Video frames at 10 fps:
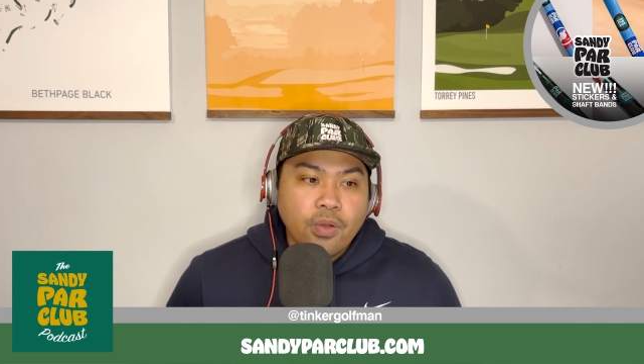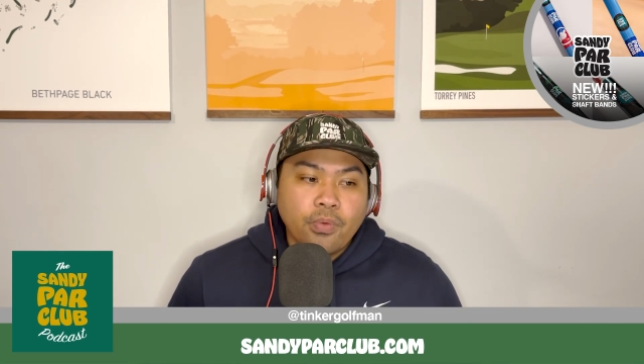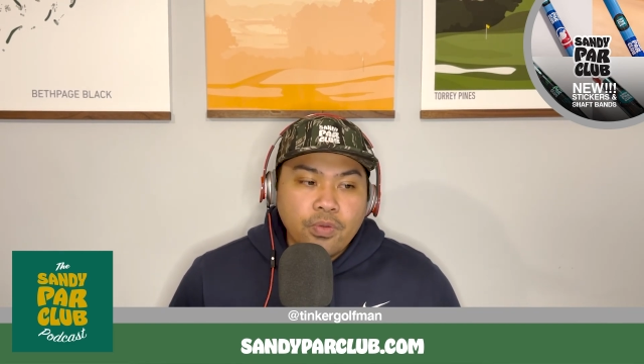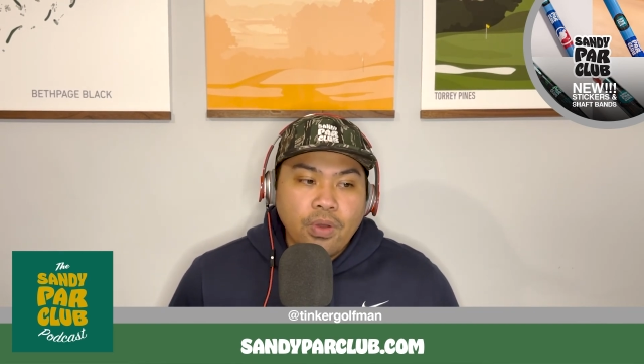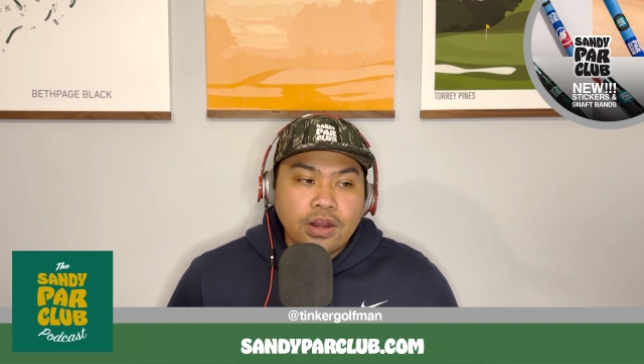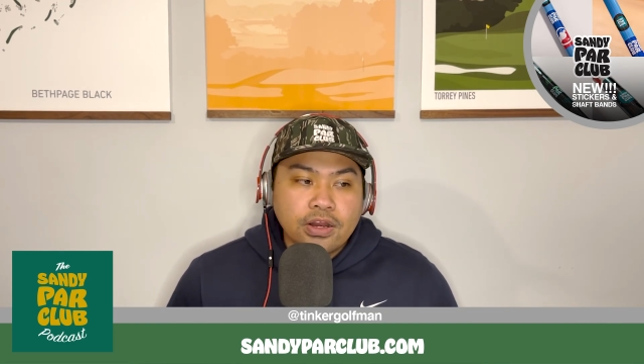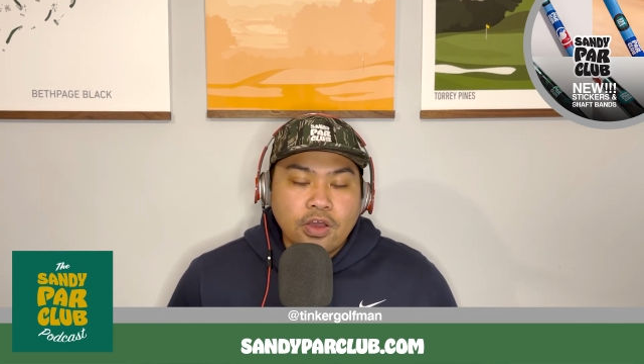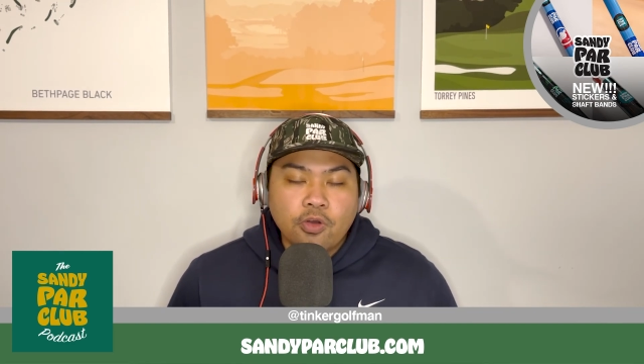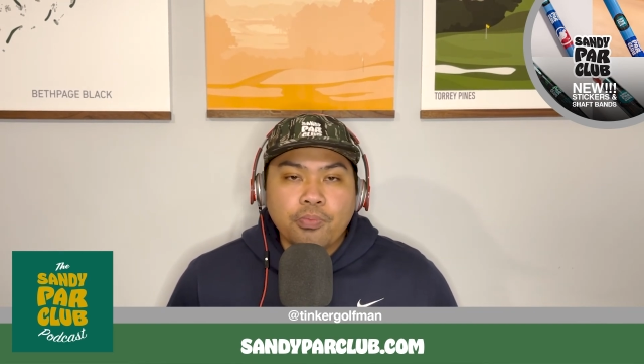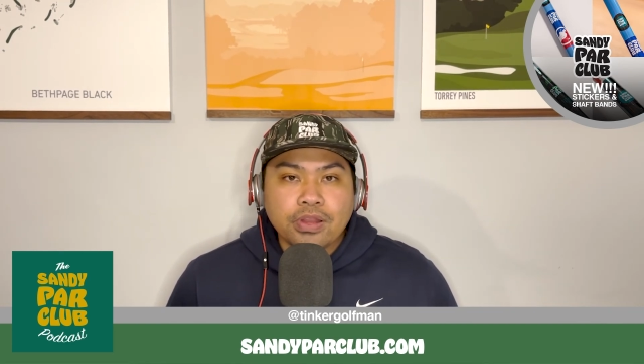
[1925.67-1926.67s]
We want to
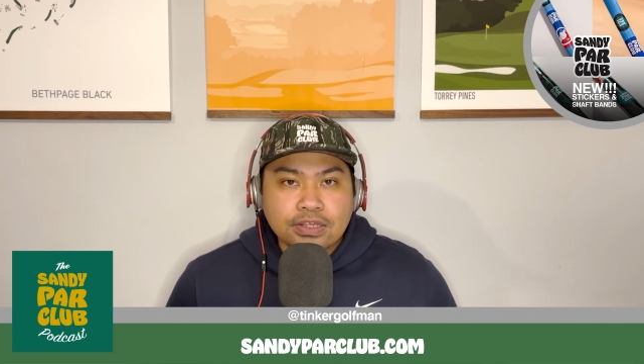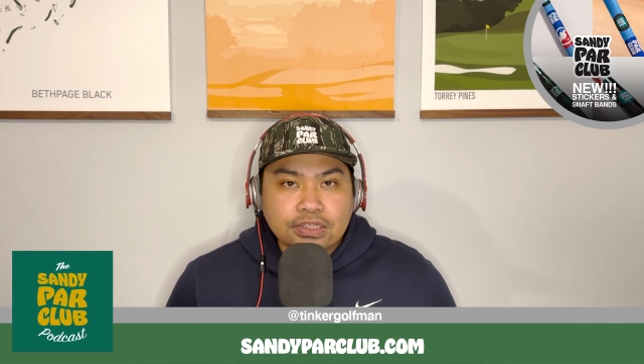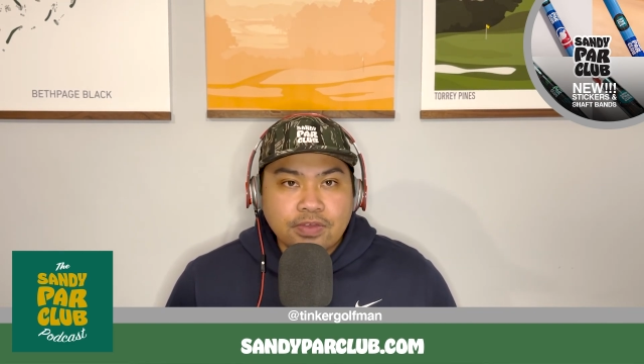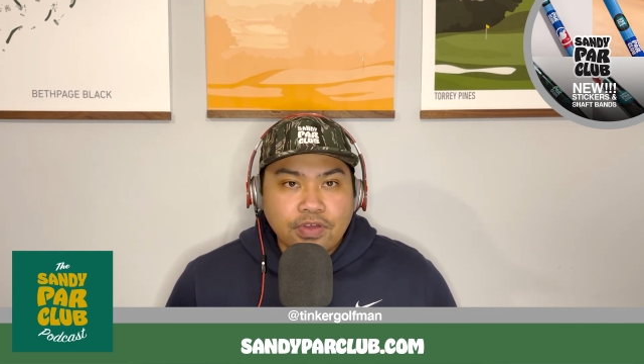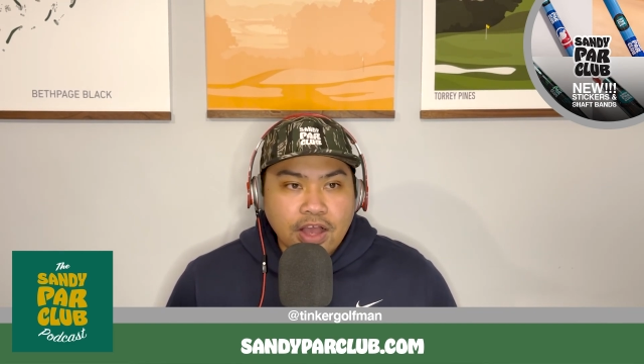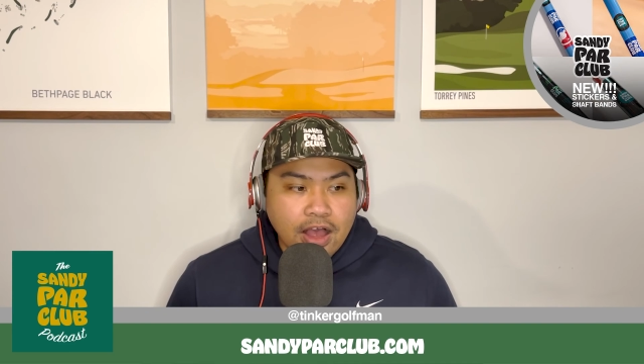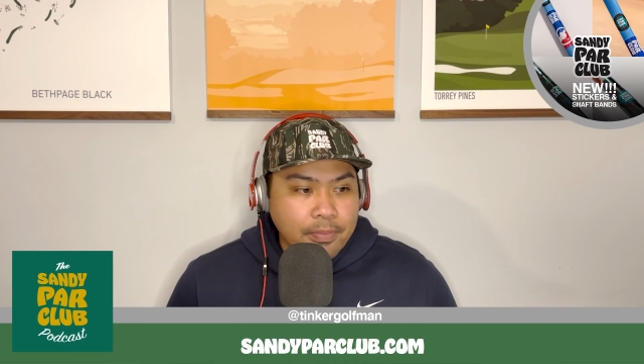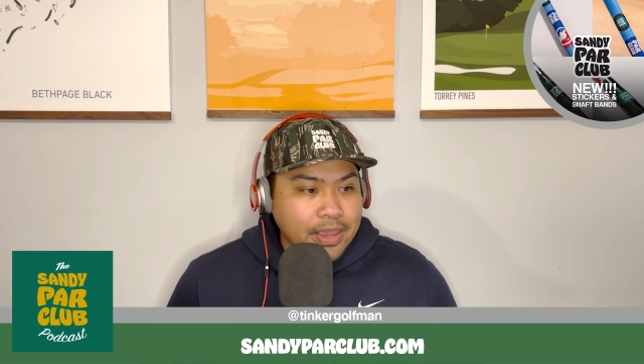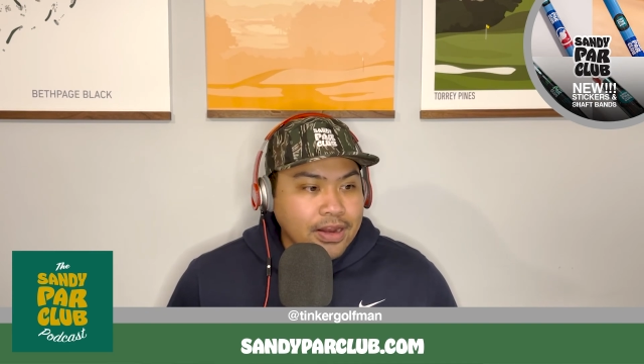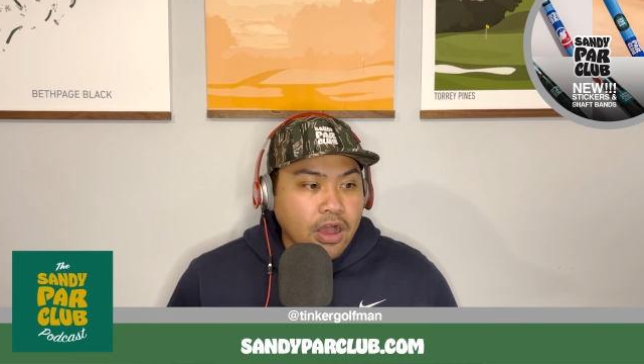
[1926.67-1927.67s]
know. Please leave a
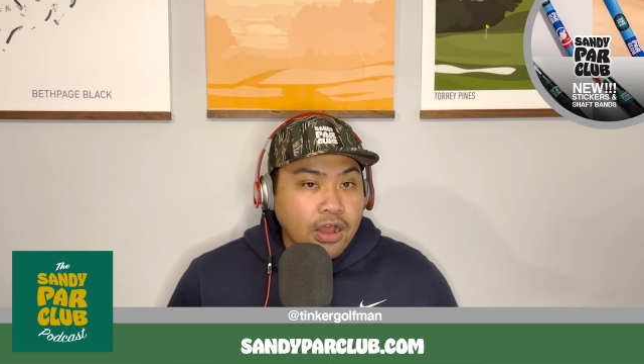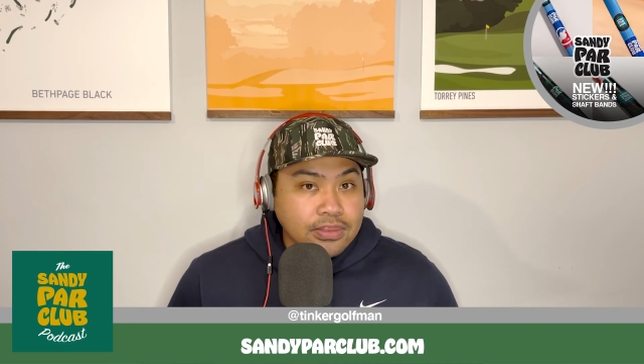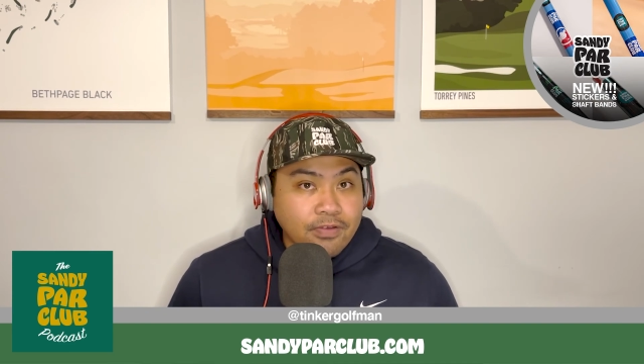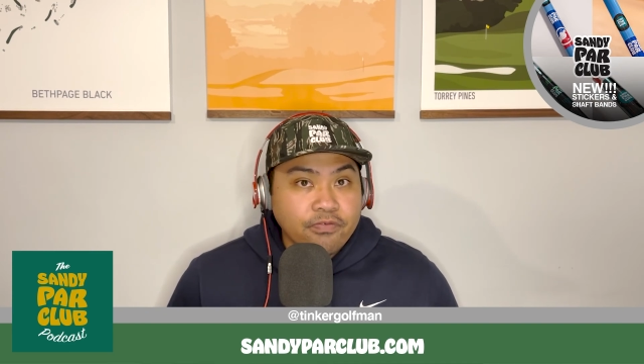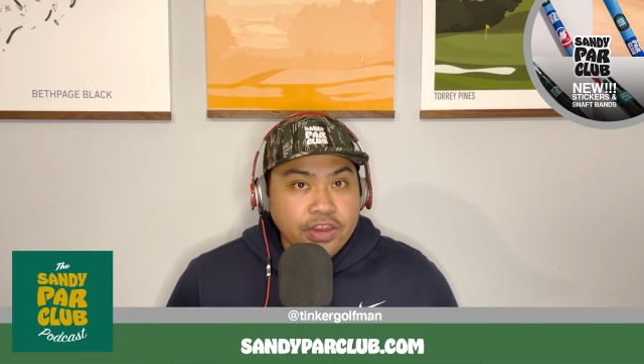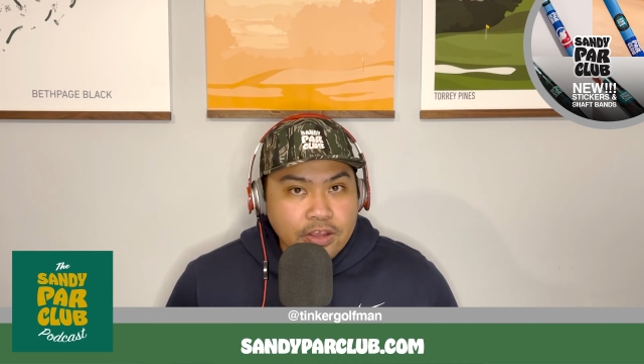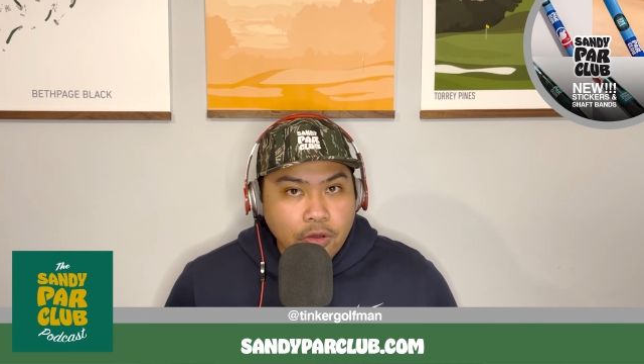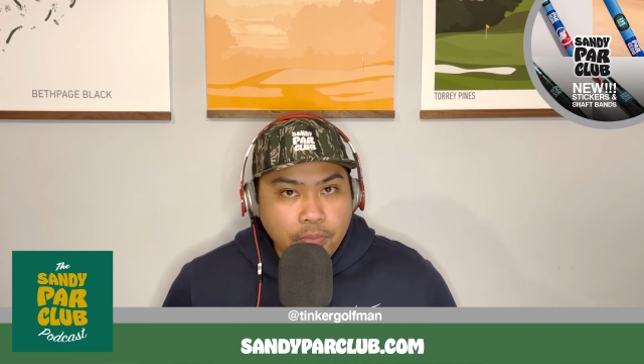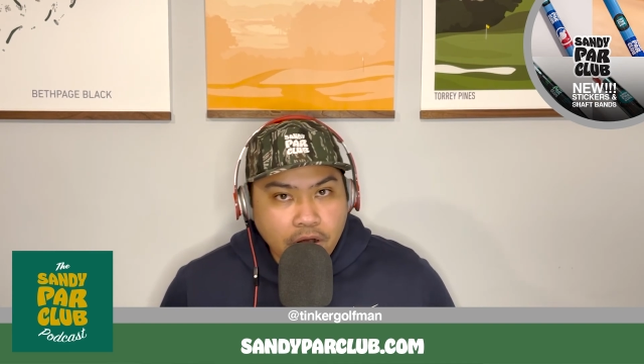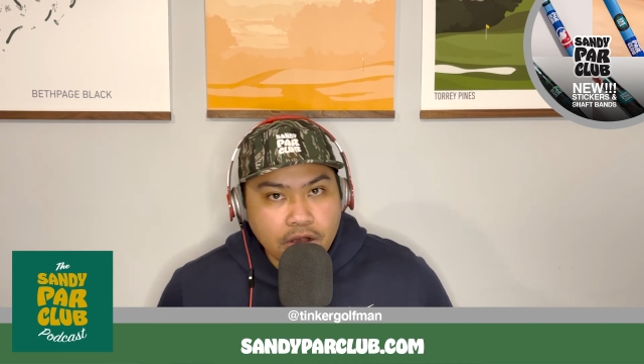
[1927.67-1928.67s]
comment on the
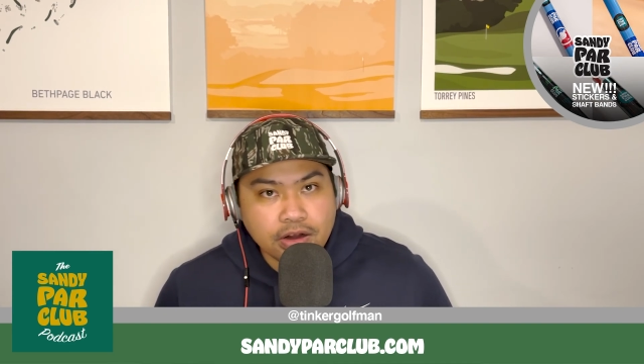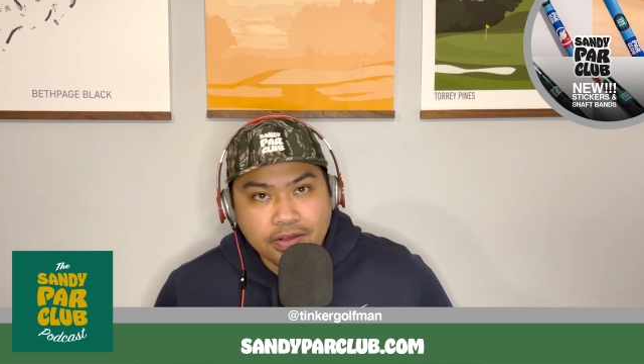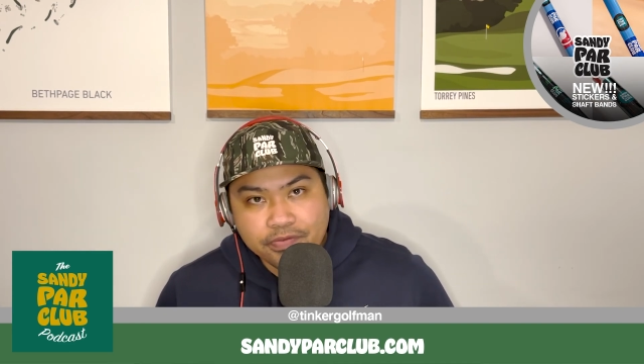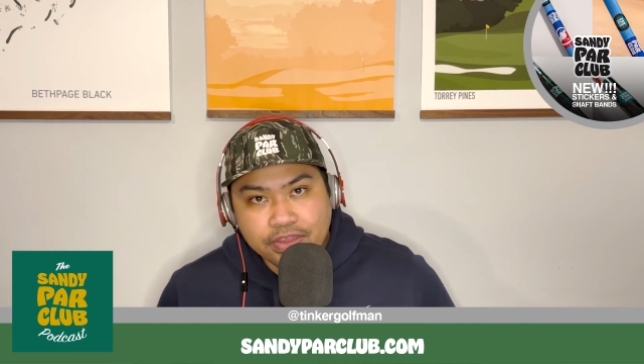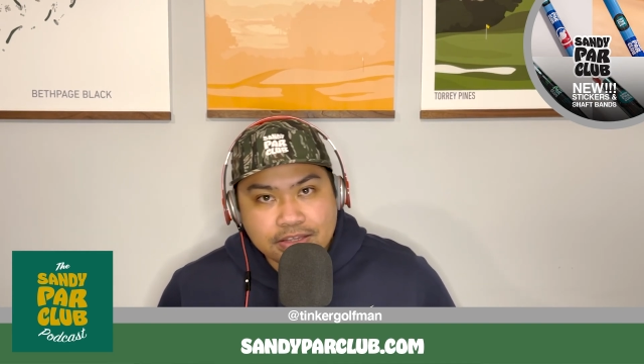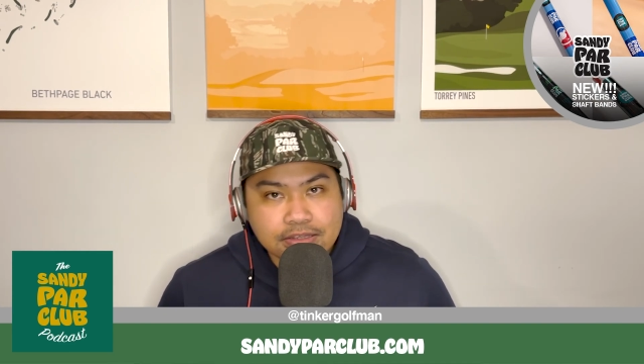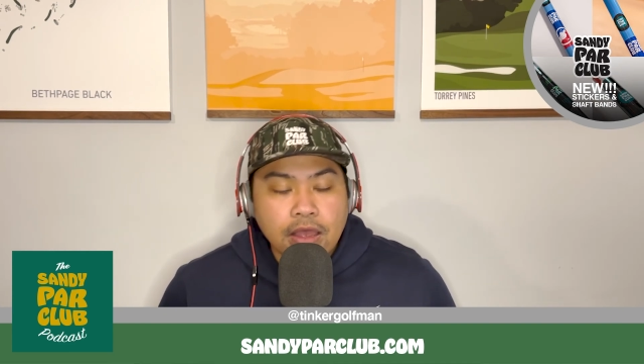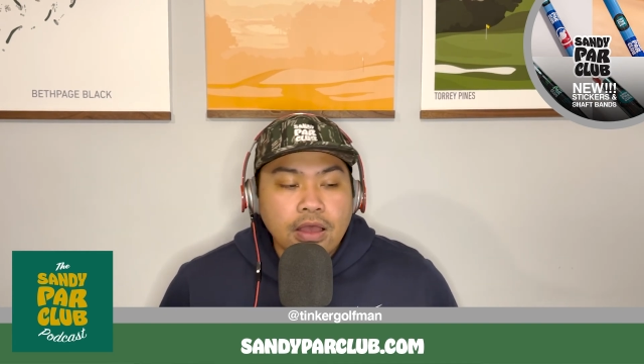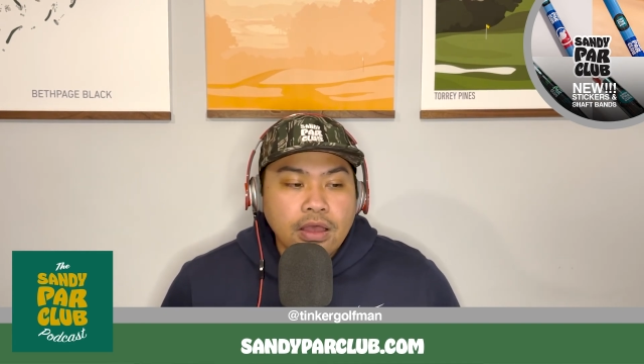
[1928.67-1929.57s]
video part of this